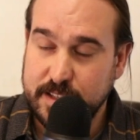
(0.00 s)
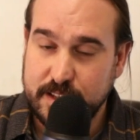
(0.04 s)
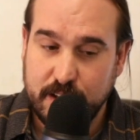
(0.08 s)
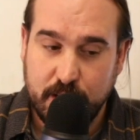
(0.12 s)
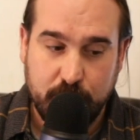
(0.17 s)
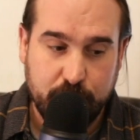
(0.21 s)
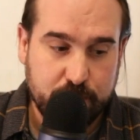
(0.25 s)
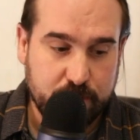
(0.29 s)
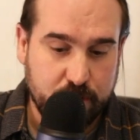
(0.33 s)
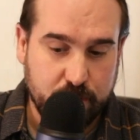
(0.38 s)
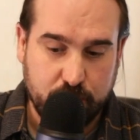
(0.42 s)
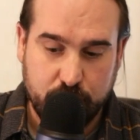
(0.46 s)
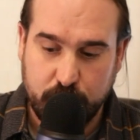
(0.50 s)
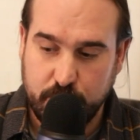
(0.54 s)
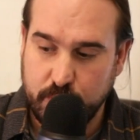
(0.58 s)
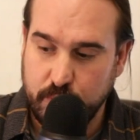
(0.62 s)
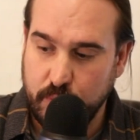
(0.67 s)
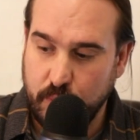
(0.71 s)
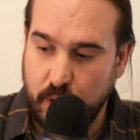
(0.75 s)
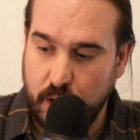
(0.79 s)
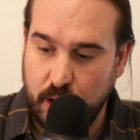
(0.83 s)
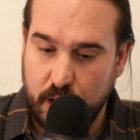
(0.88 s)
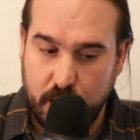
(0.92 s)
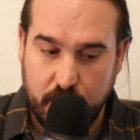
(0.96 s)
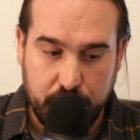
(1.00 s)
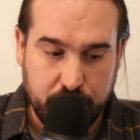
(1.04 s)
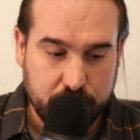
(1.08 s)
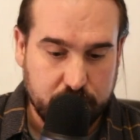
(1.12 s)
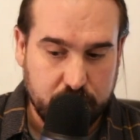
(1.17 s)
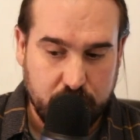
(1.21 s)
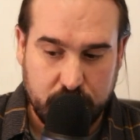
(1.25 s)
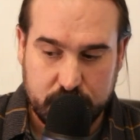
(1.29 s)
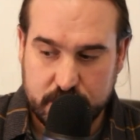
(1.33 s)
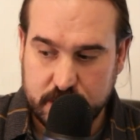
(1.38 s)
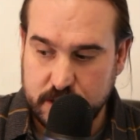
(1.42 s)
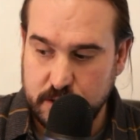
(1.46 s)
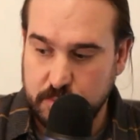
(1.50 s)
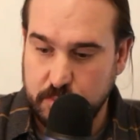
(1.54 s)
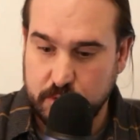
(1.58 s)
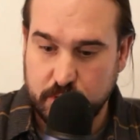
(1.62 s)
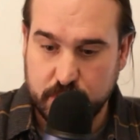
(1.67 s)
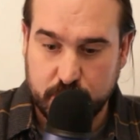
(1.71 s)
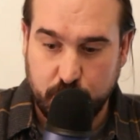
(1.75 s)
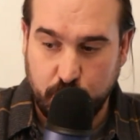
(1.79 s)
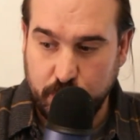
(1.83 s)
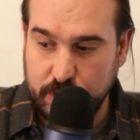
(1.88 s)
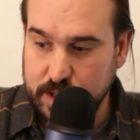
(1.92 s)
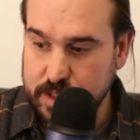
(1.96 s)
It's helped
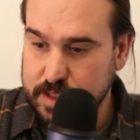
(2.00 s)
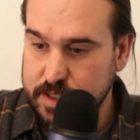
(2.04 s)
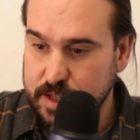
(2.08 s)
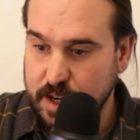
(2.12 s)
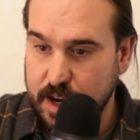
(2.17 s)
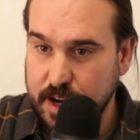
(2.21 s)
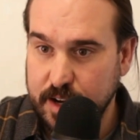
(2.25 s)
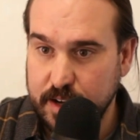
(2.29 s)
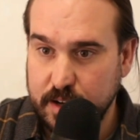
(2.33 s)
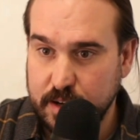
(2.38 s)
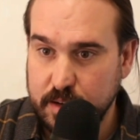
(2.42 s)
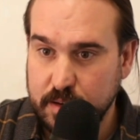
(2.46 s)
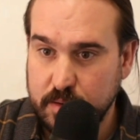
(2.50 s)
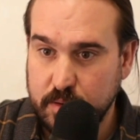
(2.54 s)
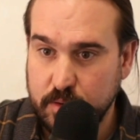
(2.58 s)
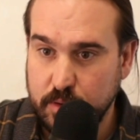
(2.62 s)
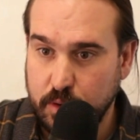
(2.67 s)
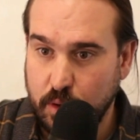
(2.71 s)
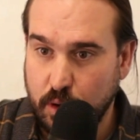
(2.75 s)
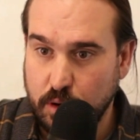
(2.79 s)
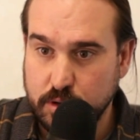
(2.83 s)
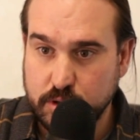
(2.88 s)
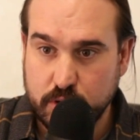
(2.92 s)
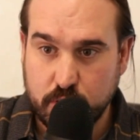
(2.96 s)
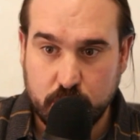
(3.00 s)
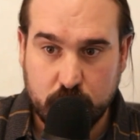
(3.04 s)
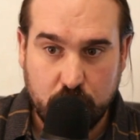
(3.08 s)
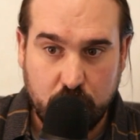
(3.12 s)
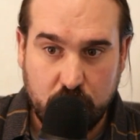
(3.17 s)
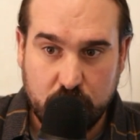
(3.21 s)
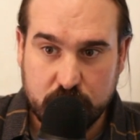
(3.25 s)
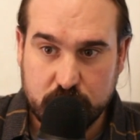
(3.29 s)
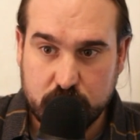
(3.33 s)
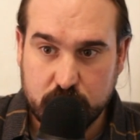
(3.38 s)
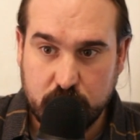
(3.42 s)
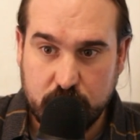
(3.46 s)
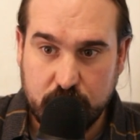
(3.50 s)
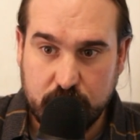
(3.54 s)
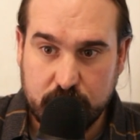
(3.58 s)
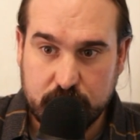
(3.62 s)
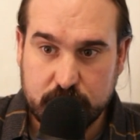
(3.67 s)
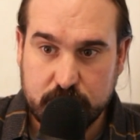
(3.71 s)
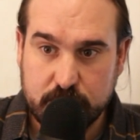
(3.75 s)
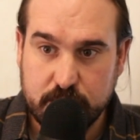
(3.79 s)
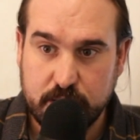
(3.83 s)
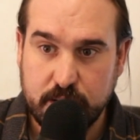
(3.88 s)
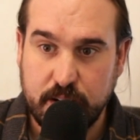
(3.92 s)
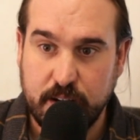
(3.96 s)
customers re-sign larger
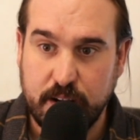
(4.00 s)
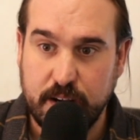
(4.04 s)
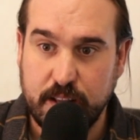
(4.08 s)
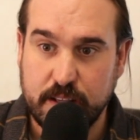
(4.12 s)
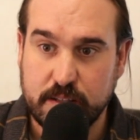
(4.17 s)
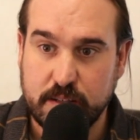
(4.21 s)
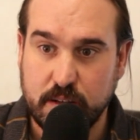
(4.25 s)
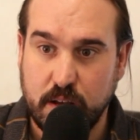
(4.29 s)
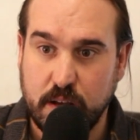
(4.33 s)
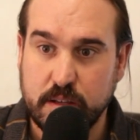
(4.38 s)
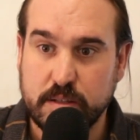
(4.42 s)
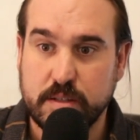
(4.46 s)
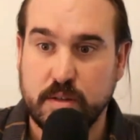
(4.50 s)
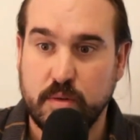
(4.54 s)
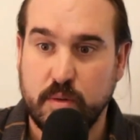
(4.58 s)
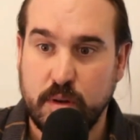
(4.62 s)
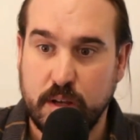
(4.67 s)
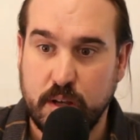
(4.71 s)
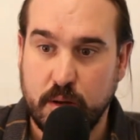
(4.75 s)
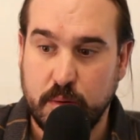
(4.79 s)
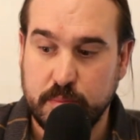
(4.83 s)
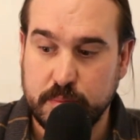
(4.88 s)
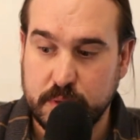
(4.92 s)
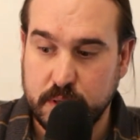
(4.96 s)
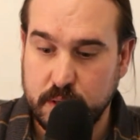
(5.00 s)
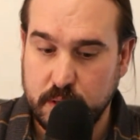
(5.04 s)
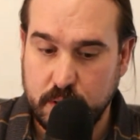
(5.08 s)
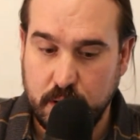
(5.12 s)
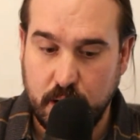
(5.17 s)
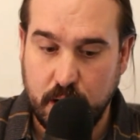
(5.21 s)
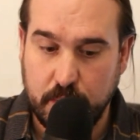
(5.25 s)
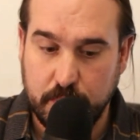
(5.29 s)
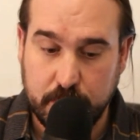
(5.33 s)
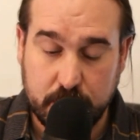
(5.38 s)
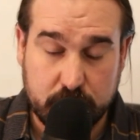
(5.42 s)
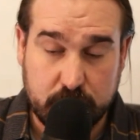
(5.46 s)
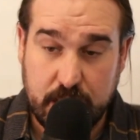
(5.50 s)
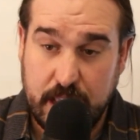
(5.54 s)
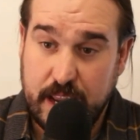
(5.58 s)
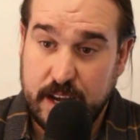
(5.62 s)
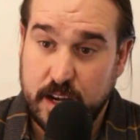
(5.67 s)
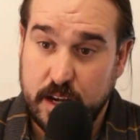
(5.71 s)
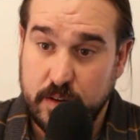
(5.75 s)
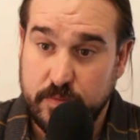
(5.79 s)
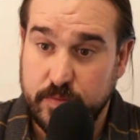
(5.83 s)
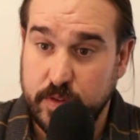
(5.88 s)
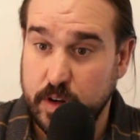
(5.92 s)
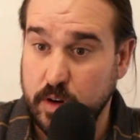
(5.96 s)
contracts, and it's also helped because the
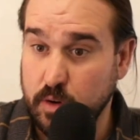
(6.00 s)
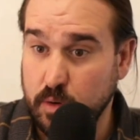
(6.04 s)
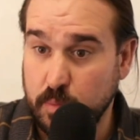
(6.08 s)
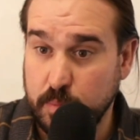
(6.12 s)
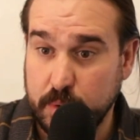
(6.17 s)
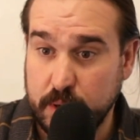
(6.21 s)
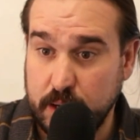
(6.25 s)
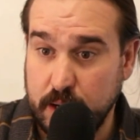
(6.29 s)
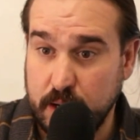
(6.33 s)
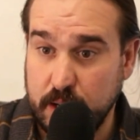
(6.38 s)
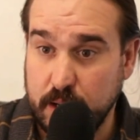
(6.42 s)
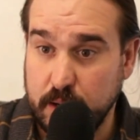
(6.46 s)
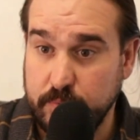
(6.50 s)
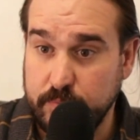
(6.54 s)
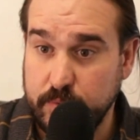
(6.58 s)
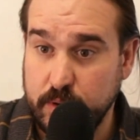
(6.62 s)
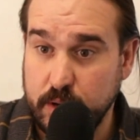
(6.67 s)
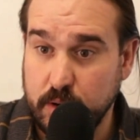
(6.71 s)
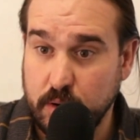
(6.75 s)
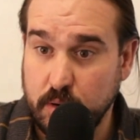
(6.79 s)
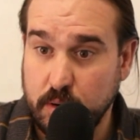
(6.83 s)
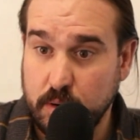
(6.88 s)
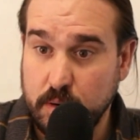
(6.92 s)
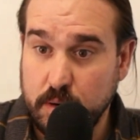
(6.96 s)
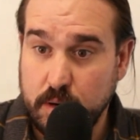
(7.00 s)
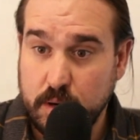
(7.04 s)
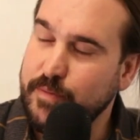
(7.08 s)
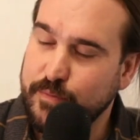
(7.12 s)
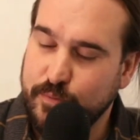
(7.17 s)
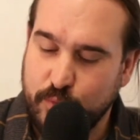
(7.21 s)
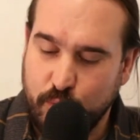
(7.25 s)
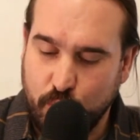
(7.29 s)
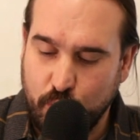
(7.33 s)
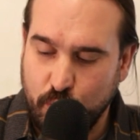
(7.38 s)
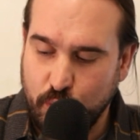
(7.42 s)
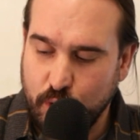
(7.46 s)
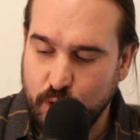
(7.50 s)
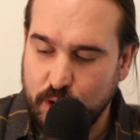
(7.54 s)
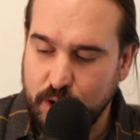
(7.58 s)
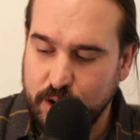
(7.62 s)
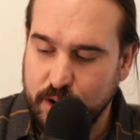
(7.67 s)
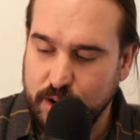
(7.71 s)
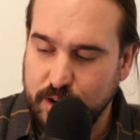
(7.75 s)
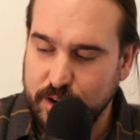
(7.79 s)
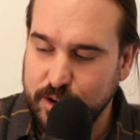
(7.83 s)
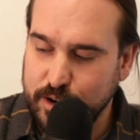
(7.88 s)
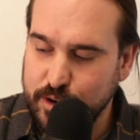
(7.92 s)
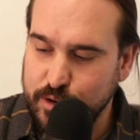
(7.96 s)
end of year, beginning of year. And
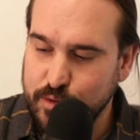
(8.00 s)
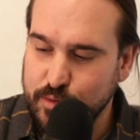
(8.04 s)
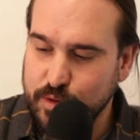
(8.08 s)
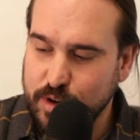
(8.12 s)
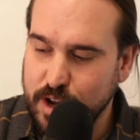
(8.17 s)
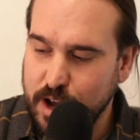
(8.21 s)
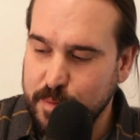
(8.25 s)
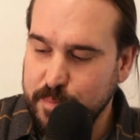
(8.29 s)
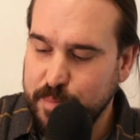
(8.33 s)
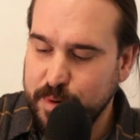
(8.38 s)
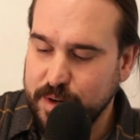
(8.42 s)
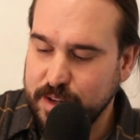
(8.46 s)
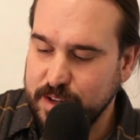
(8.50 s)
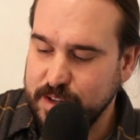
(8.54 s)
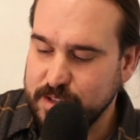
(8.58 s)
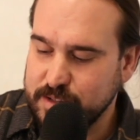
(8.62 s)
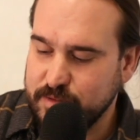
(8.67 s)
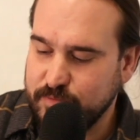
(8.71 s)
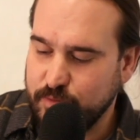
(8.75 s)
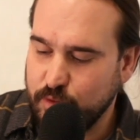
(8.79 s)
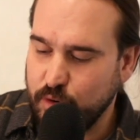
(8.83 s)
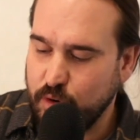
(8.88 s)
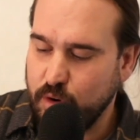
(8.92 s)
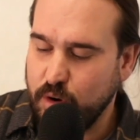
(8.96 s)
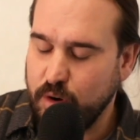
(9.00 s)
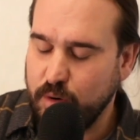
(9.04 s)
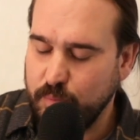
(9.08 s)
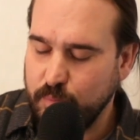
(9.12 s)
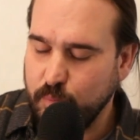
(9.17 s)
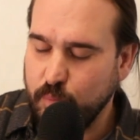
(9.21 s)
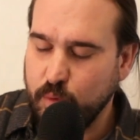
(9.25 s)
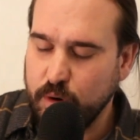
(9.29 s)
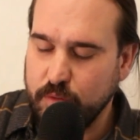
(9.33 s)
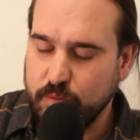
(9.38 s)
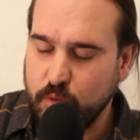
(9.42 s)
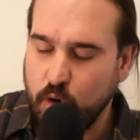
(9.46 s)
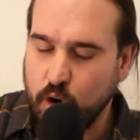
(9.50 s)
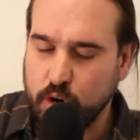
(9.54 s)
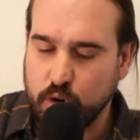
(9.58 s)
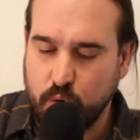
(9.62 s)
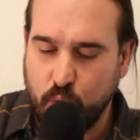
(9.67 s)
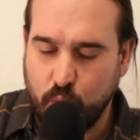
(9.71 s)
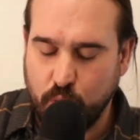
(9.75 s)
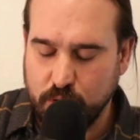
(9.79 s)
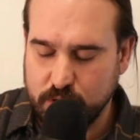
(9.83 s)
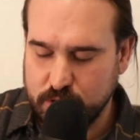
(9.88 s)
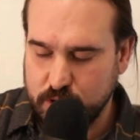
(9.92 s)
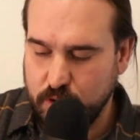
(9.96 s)
for new companies, for one of our
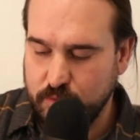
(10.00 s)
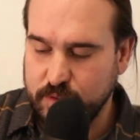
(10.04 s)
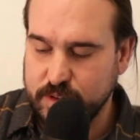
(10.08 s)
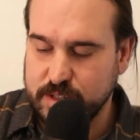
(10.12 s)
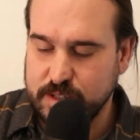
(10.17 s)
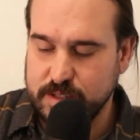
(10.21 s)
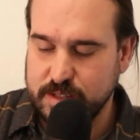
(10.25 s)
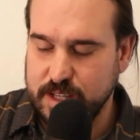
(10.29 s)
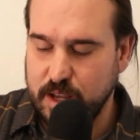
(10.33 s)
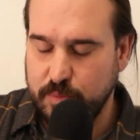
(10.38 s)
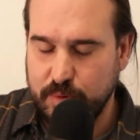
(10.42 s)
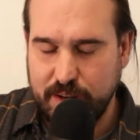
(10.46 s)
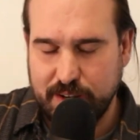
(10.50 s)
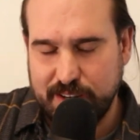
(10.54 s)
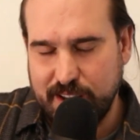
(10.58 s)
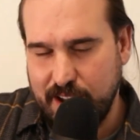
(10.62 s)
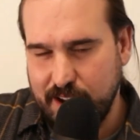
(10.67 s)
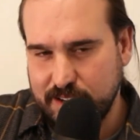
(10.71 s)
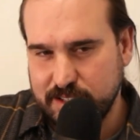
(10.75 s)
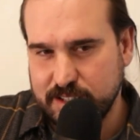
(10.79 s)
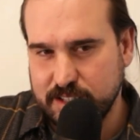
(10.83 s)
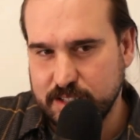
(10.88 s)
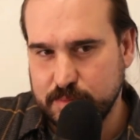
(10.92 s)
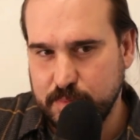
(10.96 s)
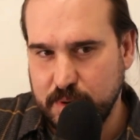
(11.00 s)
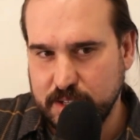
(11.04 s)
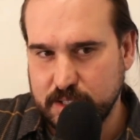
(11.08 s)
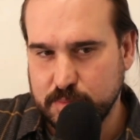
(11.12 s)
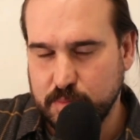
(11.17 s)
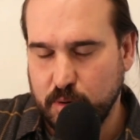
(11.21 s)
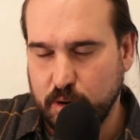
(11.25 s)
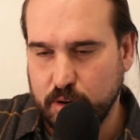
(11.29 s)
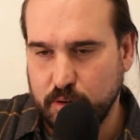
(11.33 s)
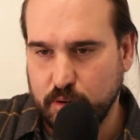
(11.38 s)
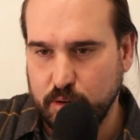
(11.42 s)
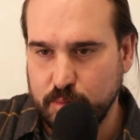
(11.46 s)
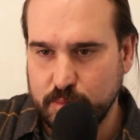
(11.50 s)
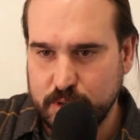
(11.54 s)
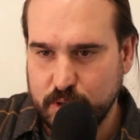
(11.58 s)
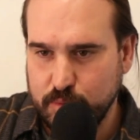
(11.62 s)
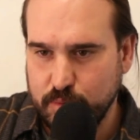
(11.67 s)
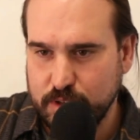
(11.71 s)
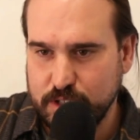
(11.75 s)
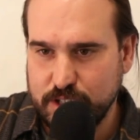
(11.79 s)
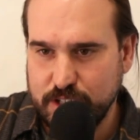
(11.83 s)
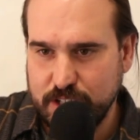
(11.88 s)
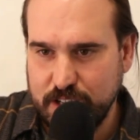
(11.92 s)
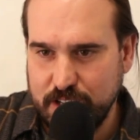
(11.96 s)
core services that we attach to this benchmark group
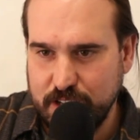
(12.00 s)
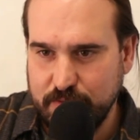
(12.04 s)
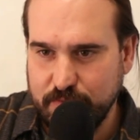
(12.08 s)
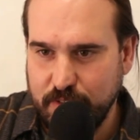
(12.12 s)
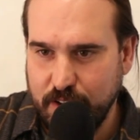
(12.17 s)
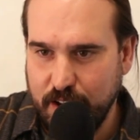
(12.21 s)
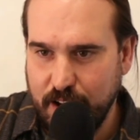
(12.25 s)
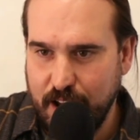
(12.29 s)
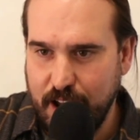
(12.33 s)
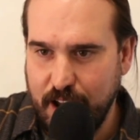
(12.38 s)
to achieve